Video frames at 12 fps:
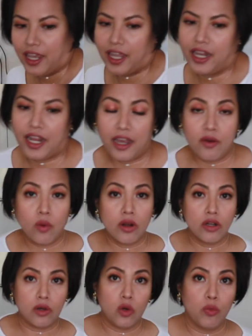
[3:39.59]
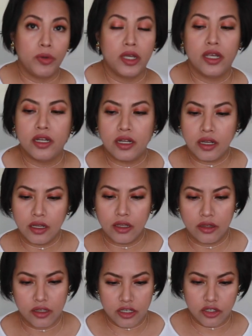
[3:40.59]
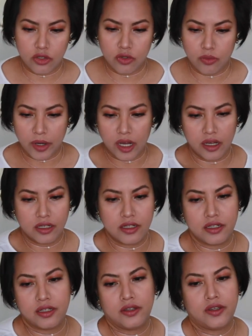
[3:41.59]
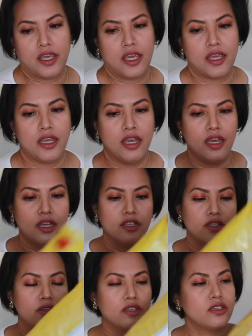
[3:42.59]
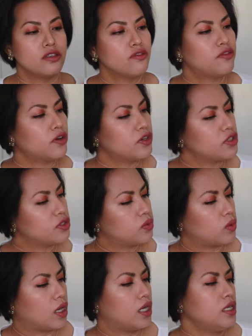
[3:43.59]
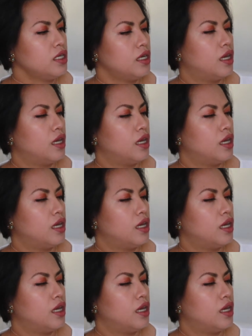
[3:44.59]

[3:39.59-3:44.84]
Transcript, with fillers: And I want to open these two bags. Okay, so this is the first one.